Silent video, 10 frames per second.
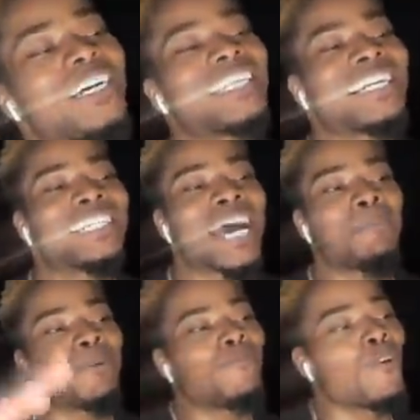It's like the top
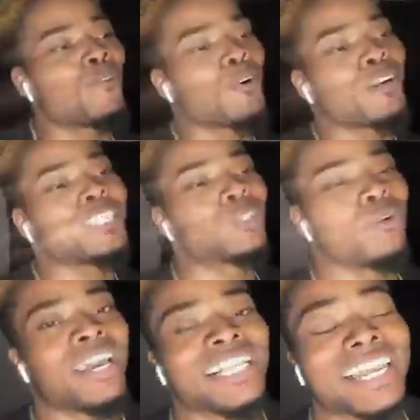of the fourth quarter. It's
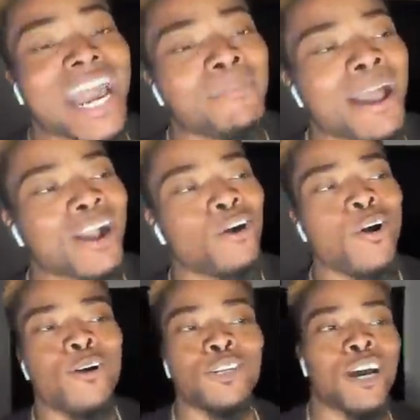28-9. I'm not gonna
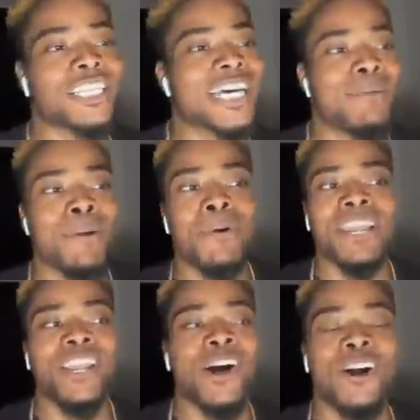hold y'all time up
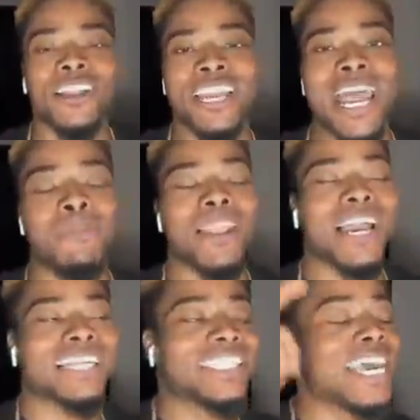any longer than that, but
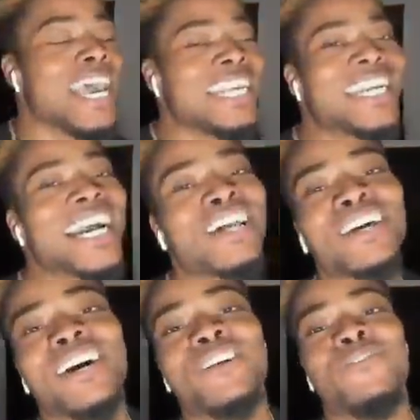like I said, check out
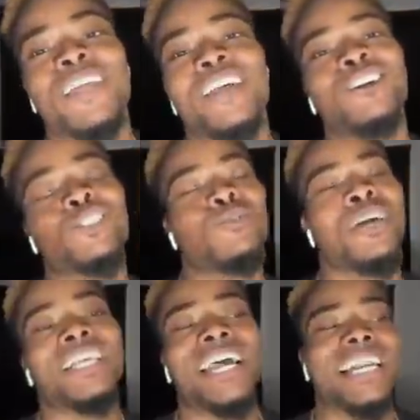the other videos.
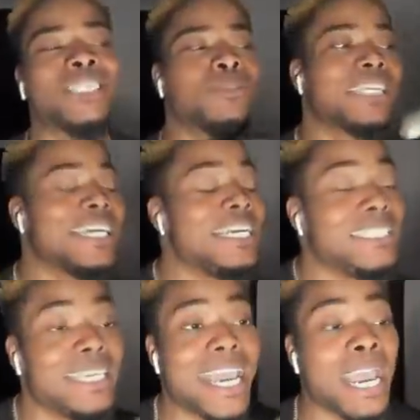28-9. This was an
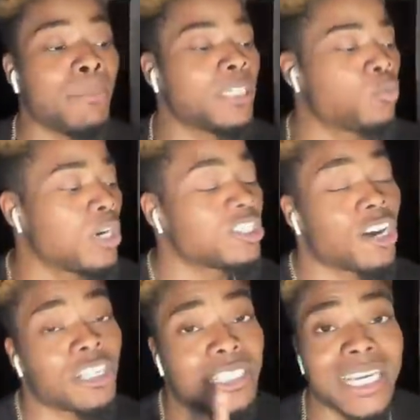easy game. This was
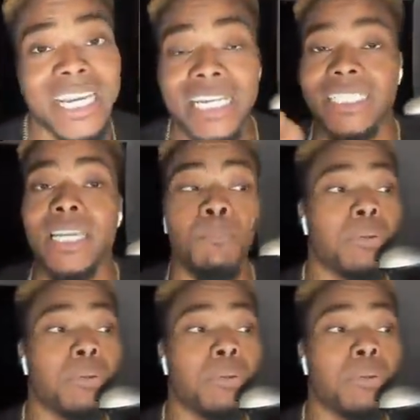our ticket into the